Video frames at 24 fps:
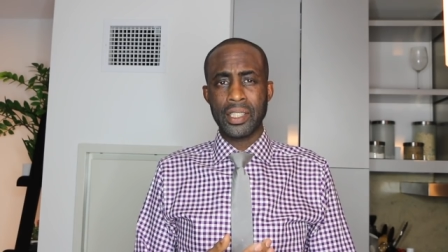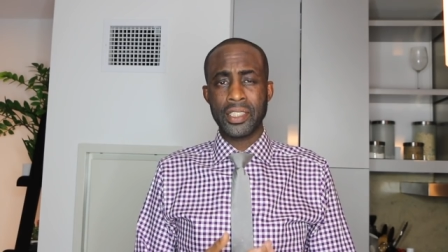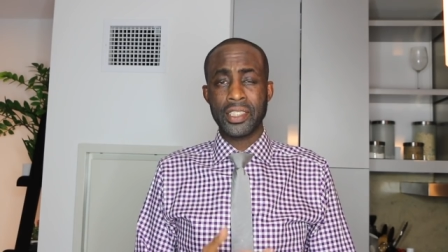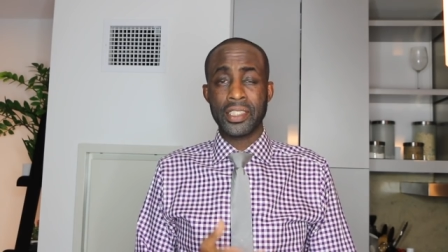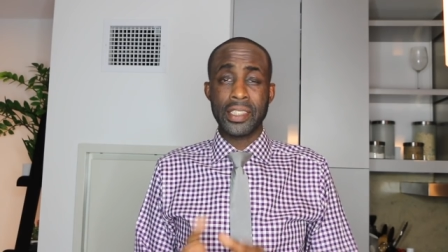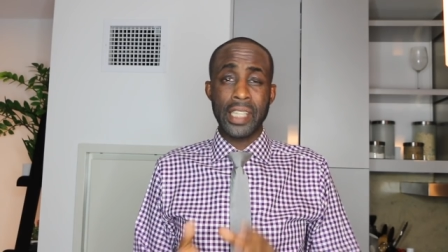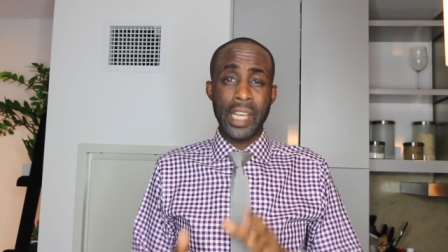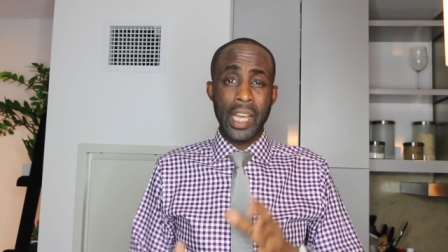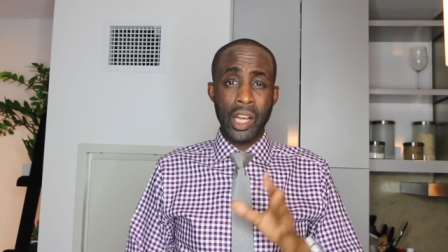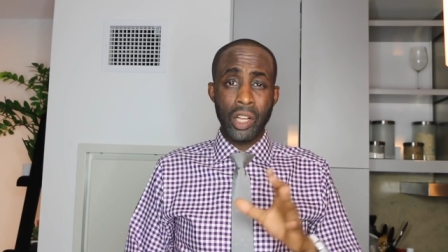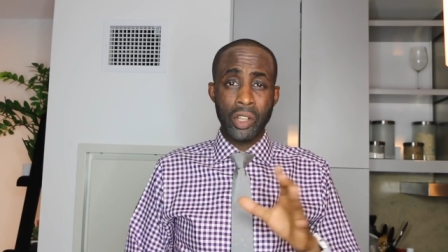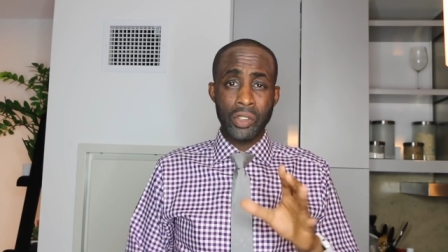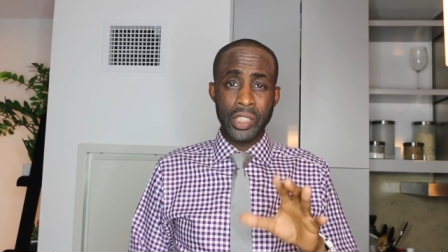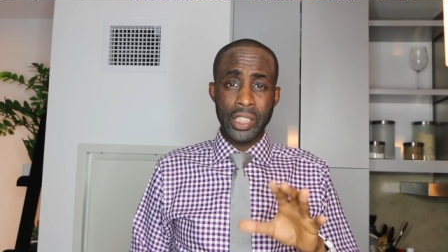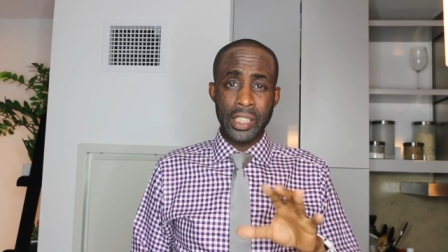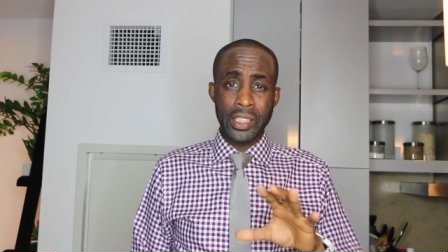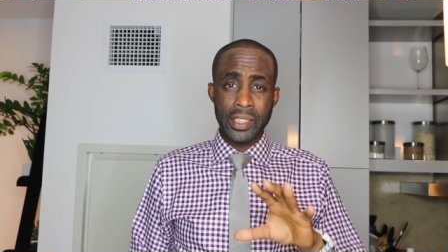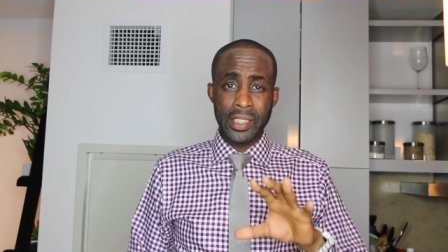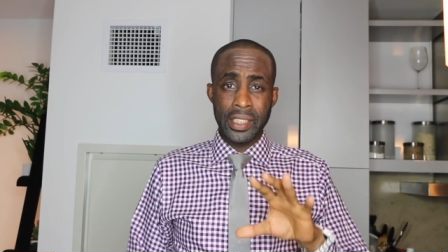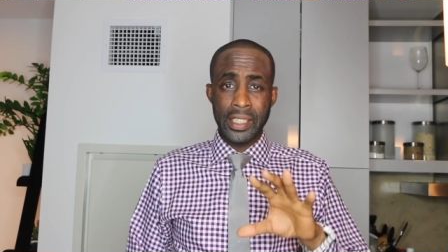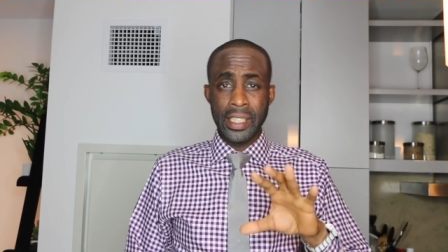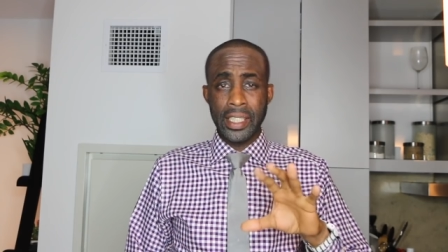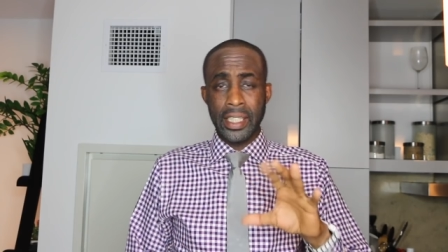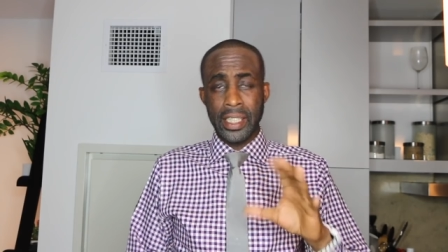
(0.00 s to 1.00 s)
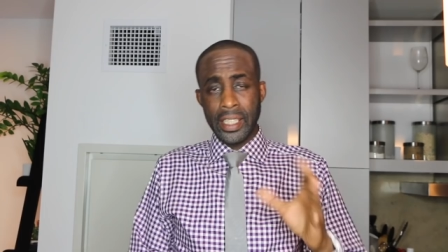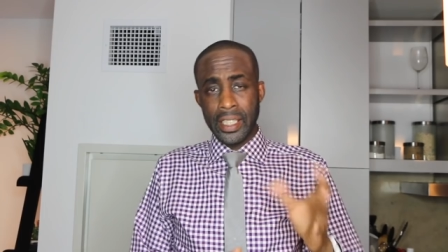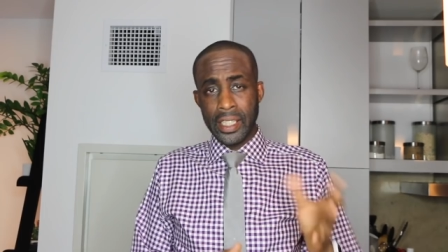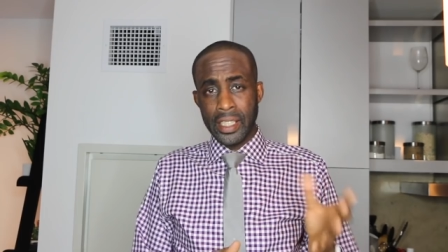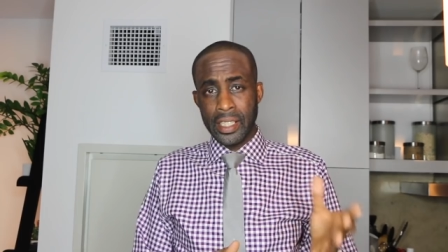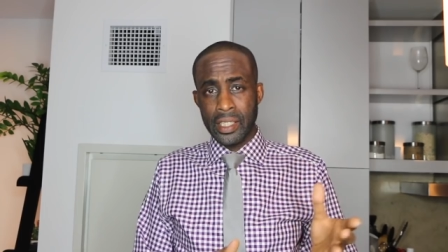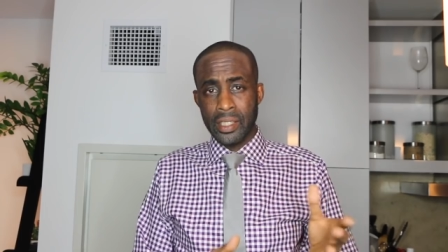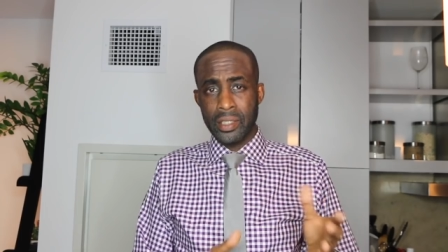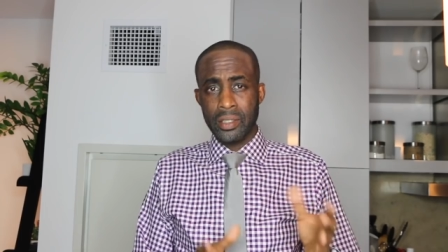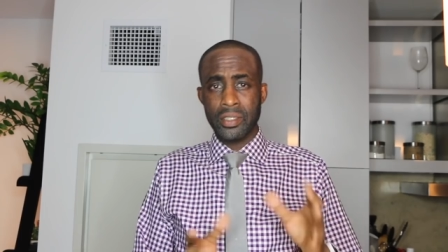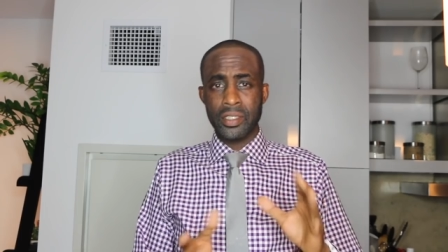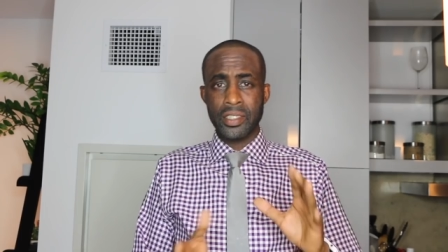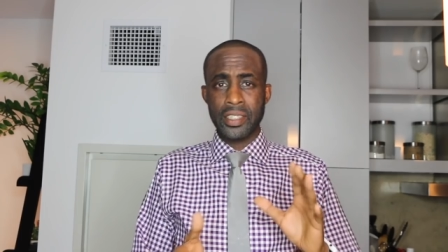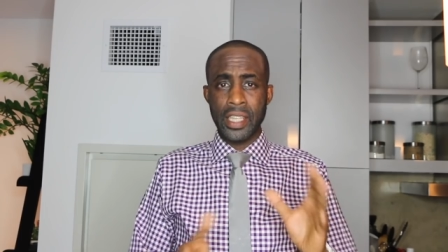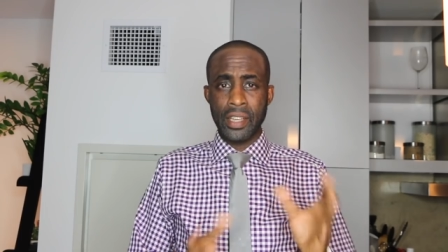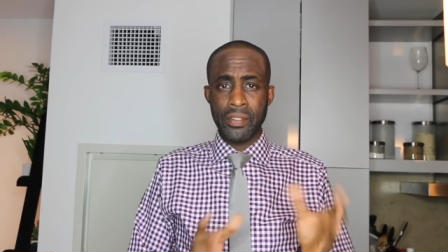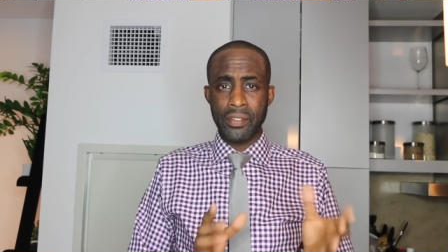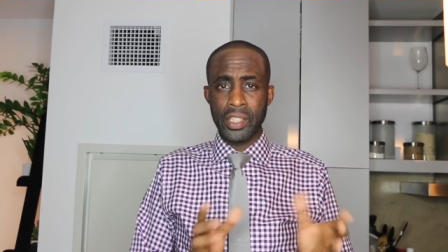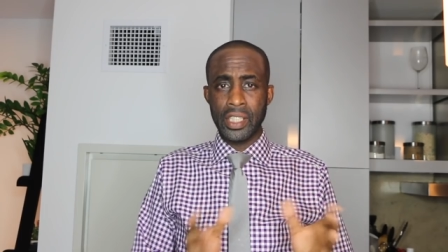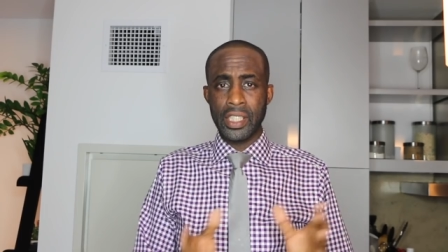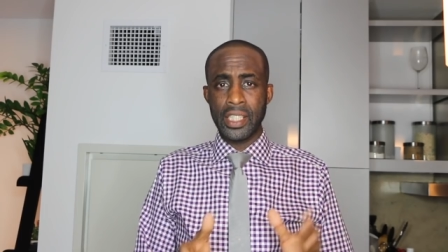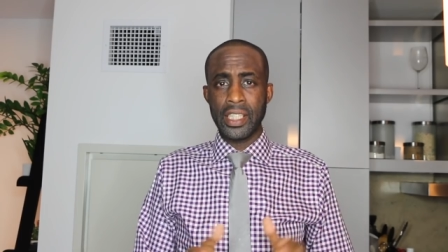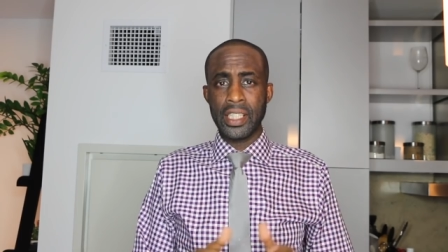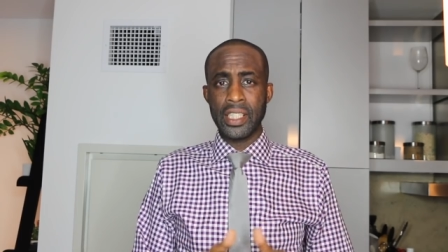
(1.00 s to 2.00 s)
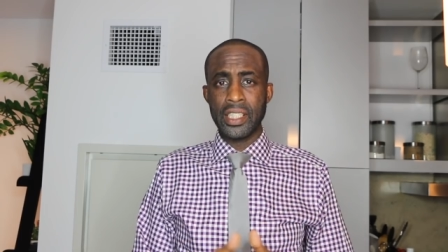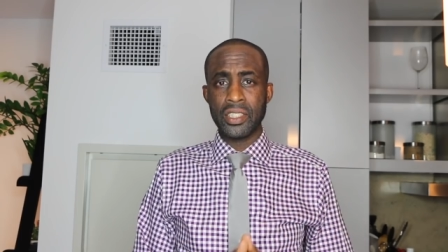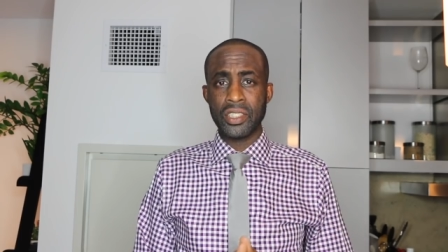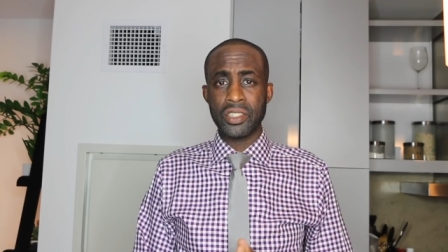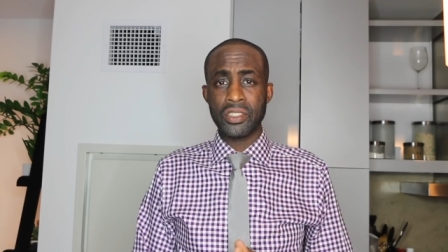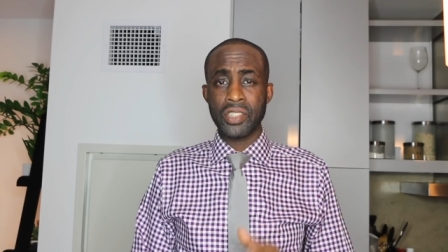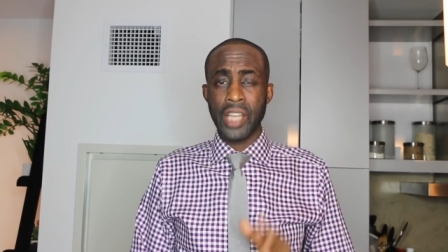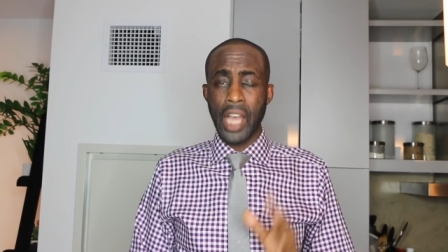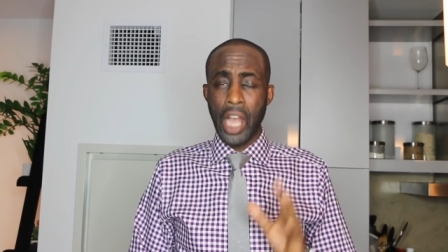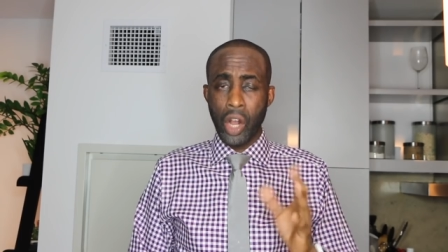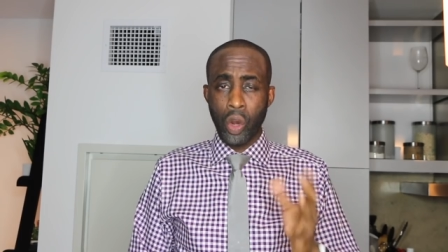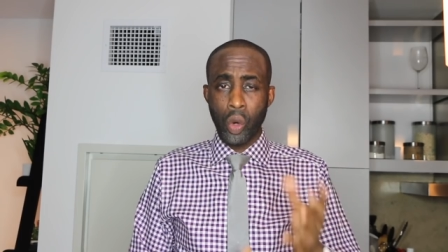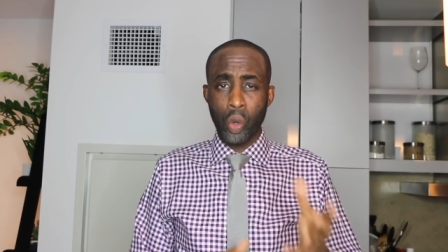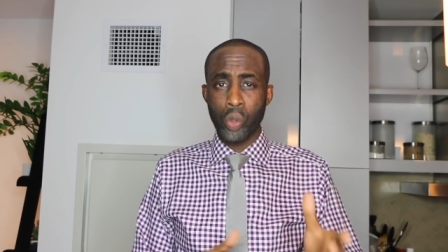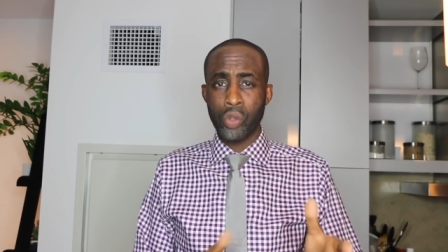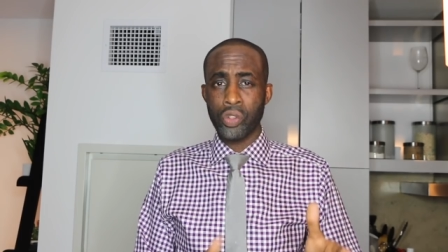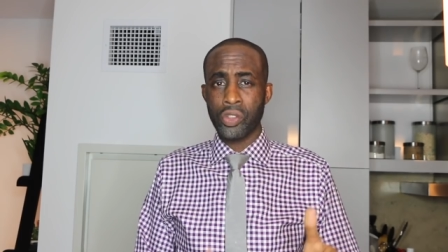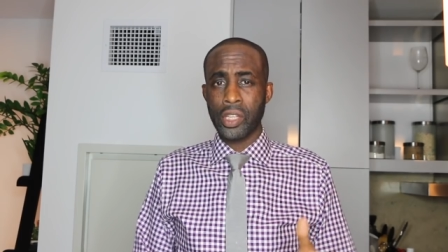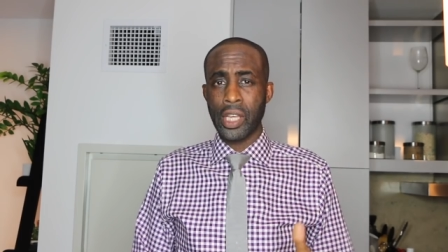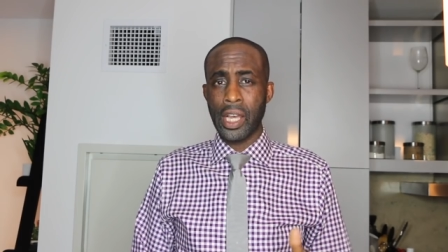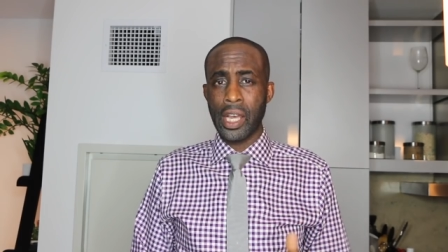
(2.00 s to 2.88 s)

styled in the 70s taco